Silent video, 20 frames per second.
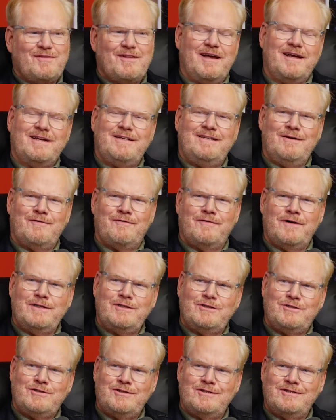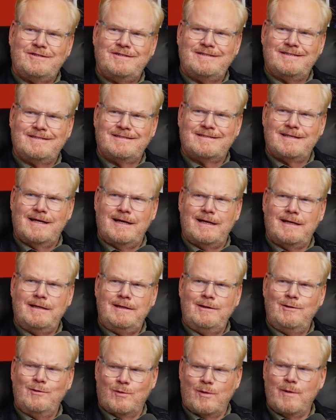like different churches. Like
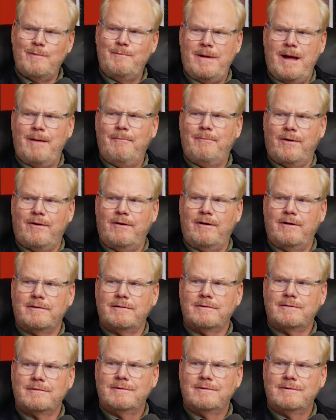you remember,